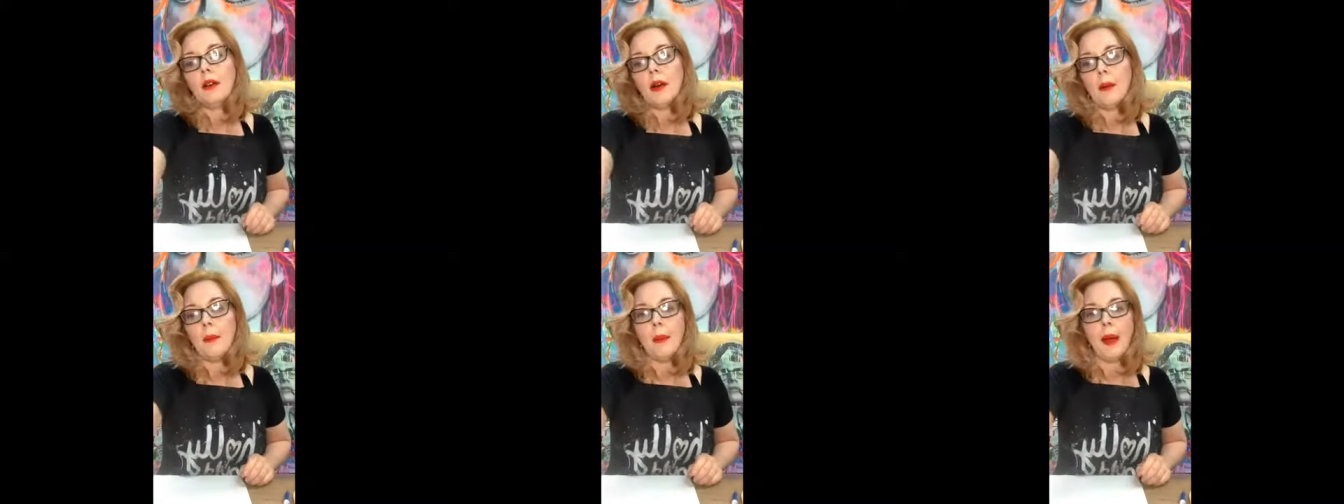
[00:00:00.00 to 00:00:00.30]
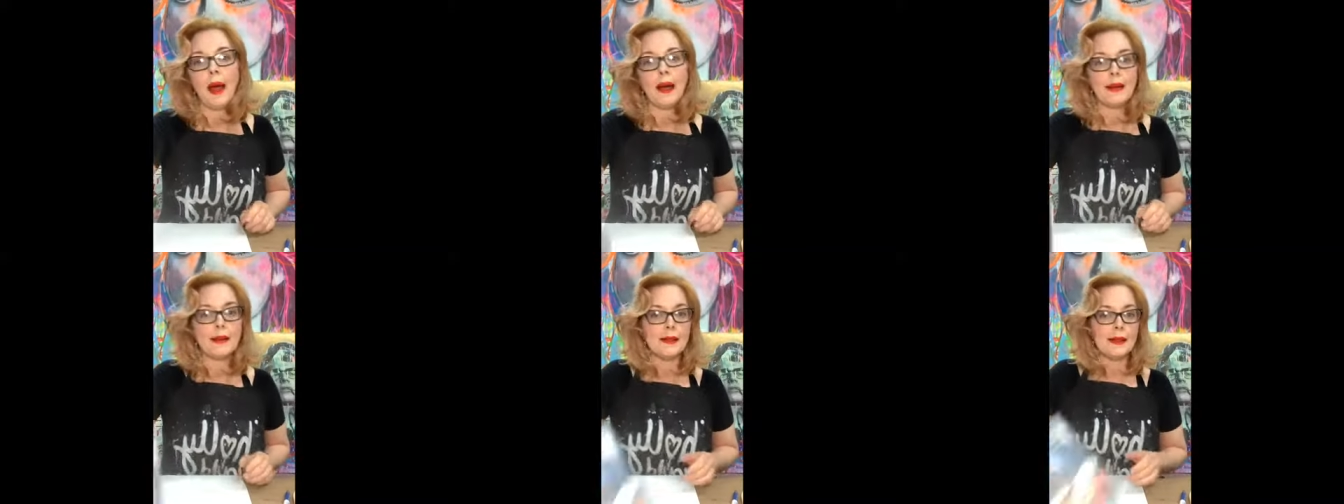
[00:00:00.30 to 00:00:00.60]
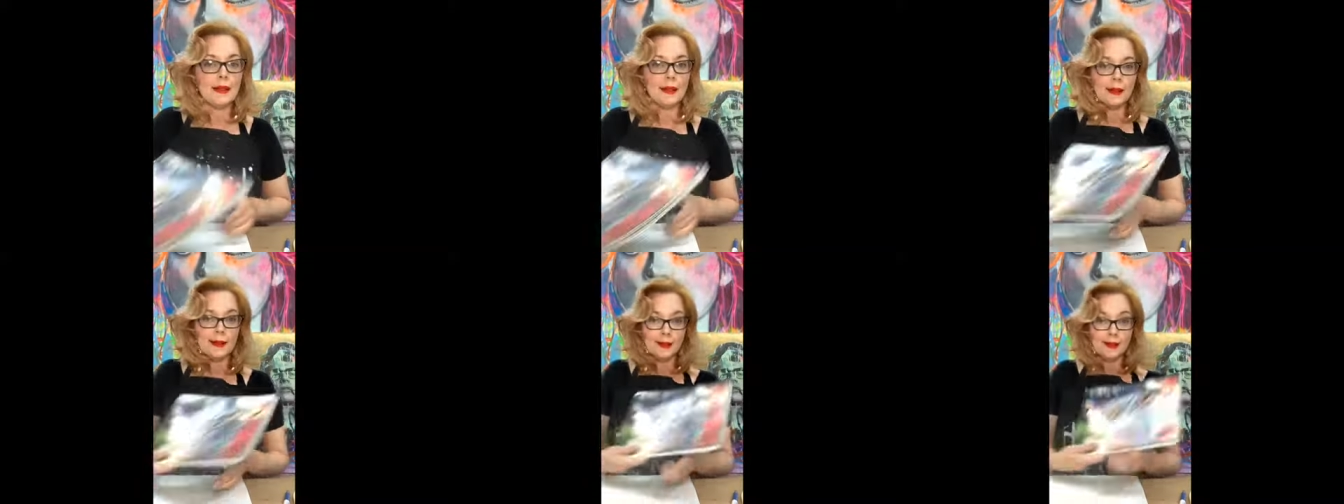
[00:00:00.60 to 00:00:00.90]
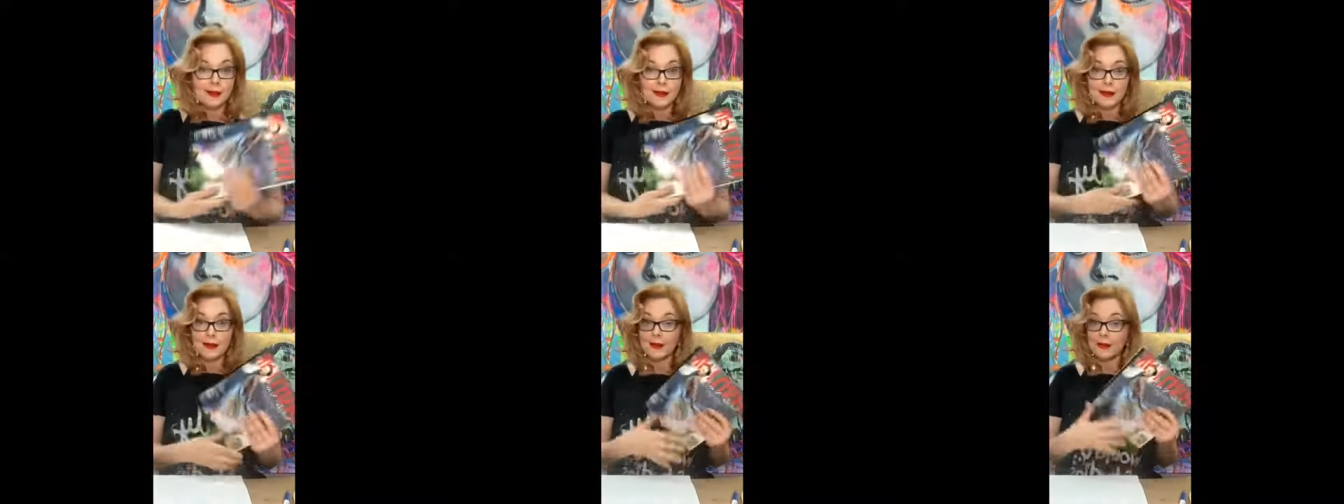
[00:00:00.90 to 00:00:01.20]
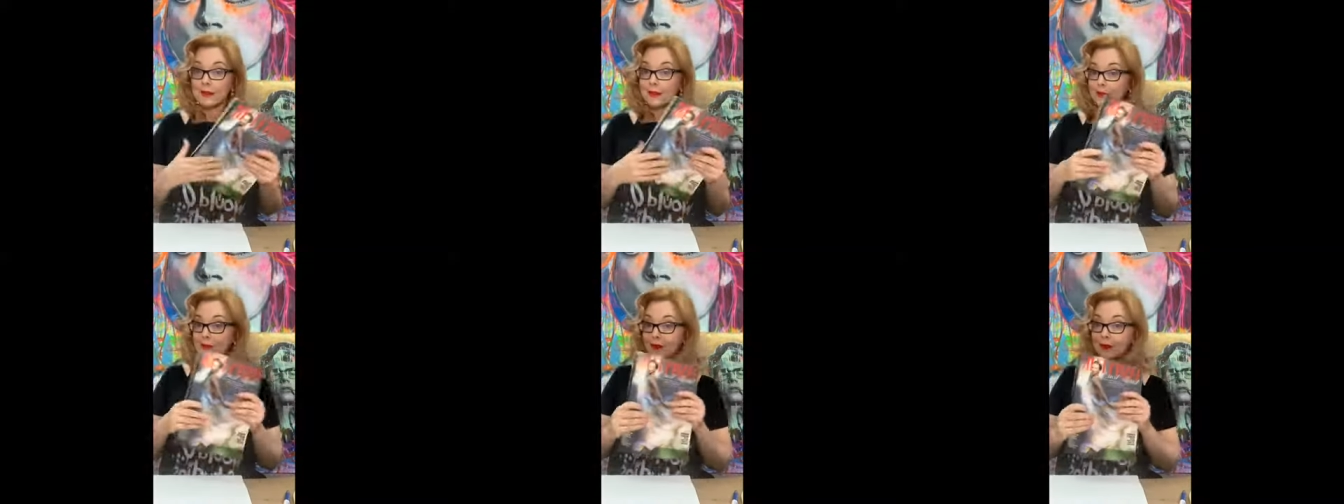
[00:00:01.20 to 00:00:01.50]
magazines,
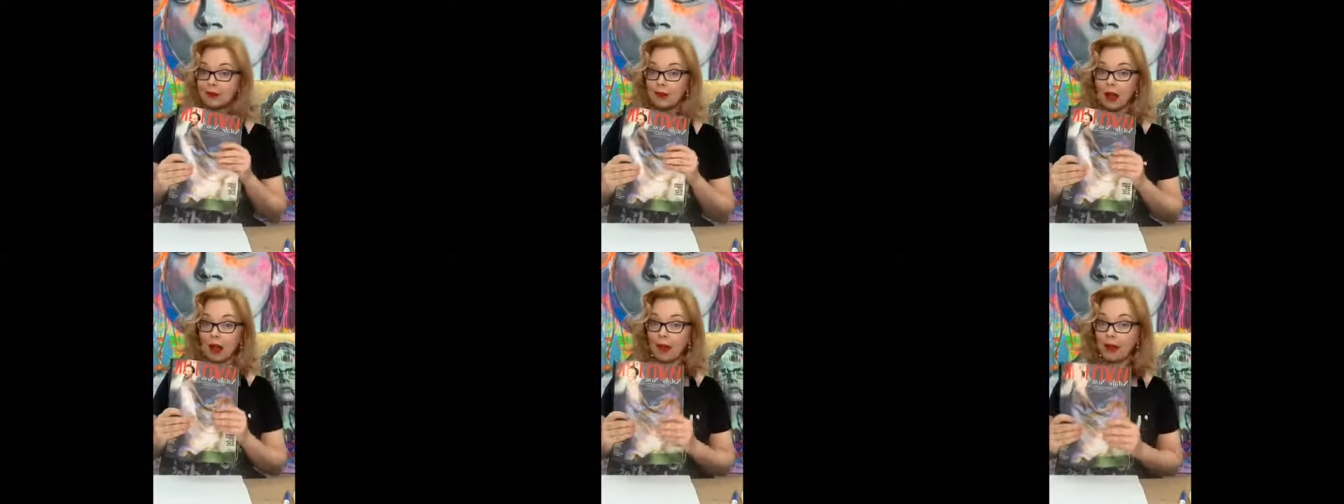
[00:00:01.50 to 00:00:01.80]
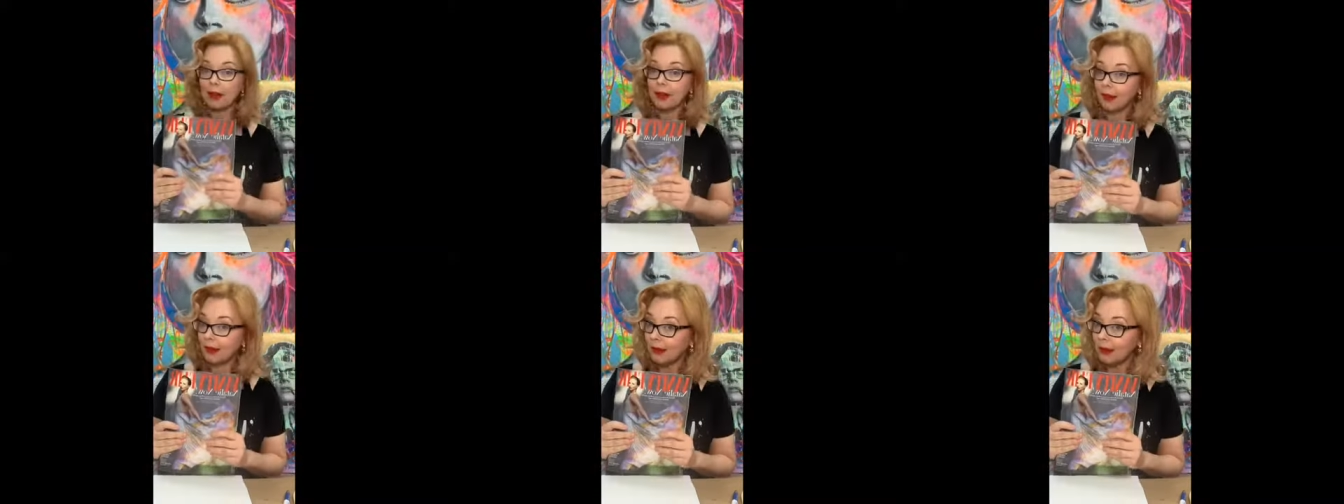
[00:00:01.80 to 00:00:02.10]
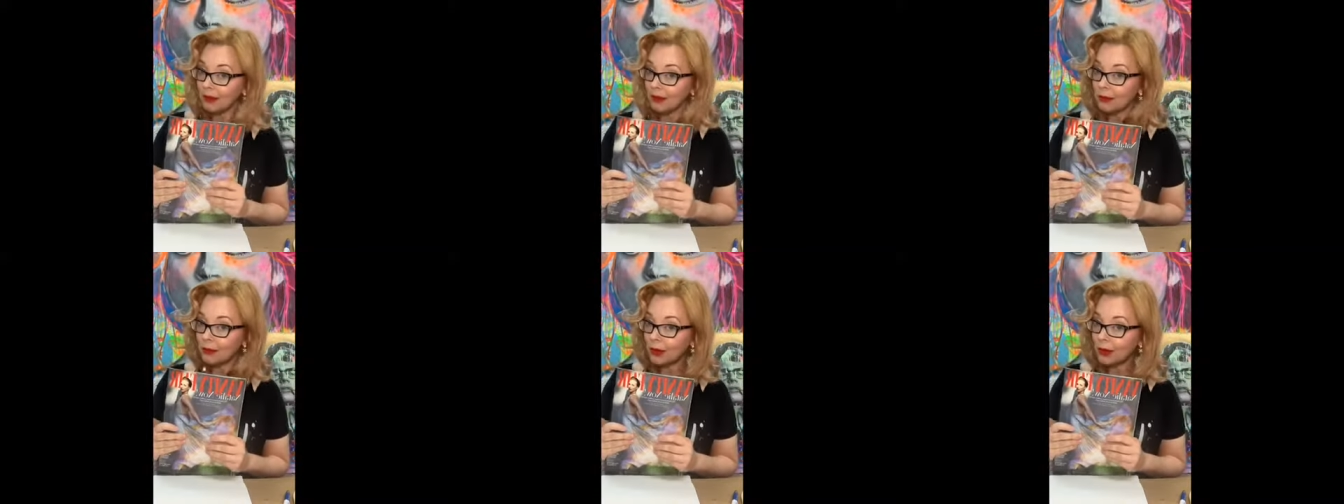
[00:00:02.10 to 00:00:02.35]
I think.